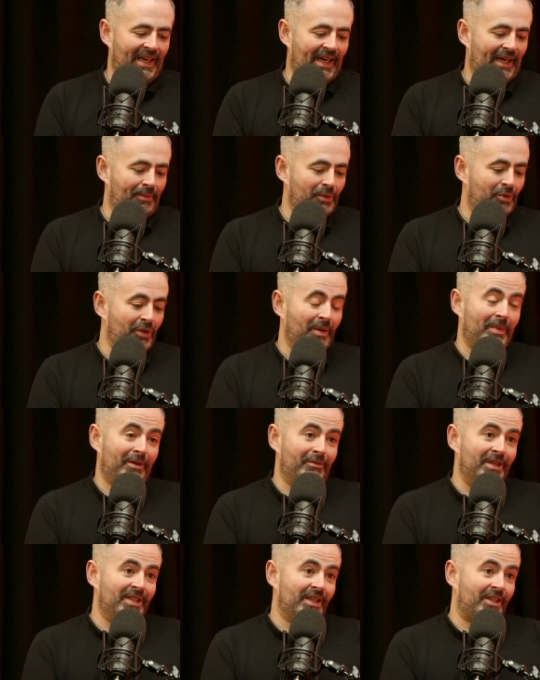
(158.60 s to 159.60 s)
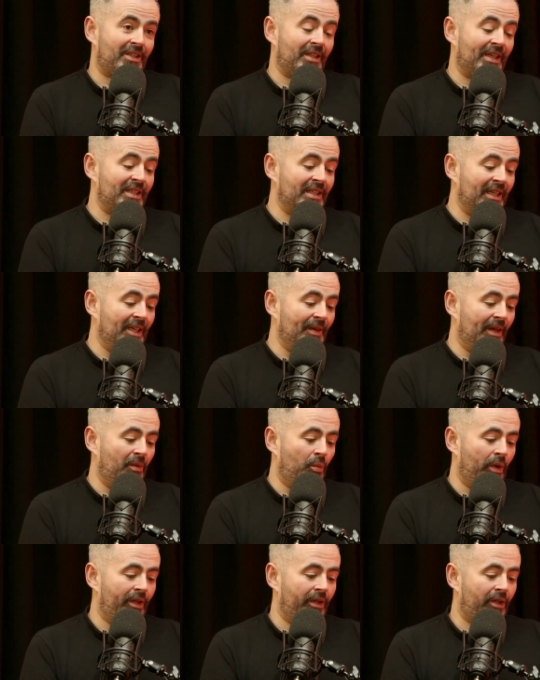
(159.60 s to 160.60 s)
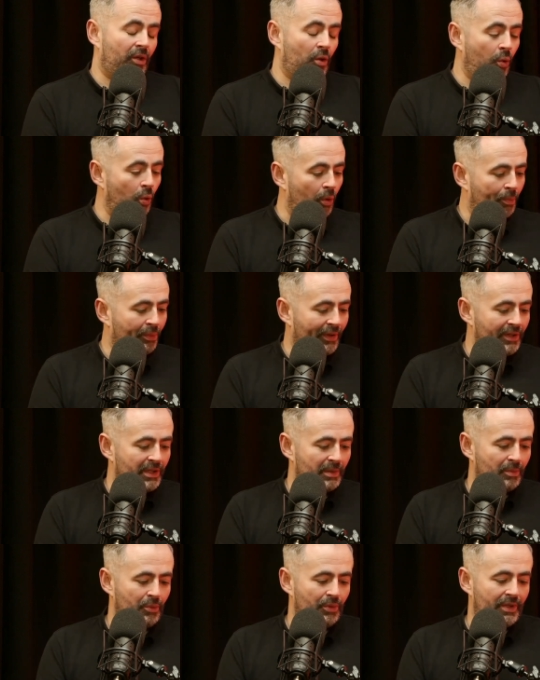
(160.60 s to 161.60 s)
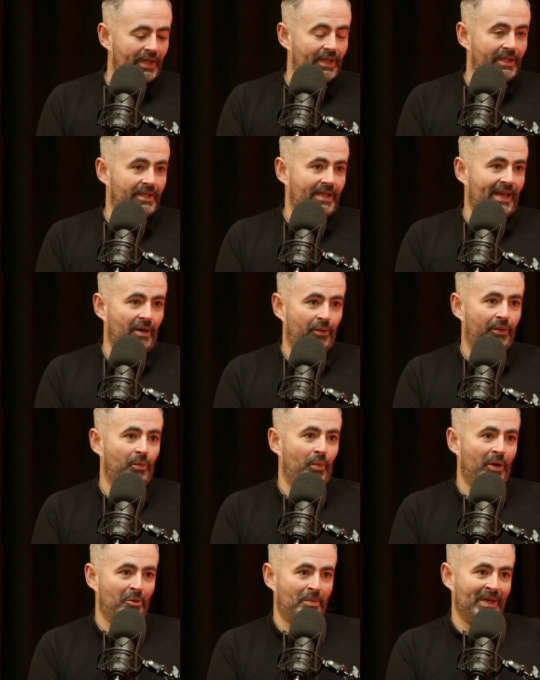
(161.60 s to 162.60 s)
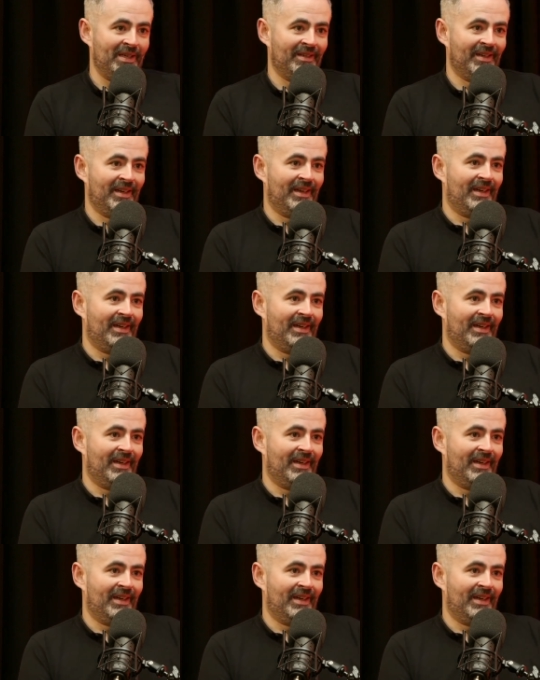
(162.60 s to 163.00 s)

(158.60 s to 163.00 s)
I was doing a bit of research last night, and one of the core principles is health and well-being.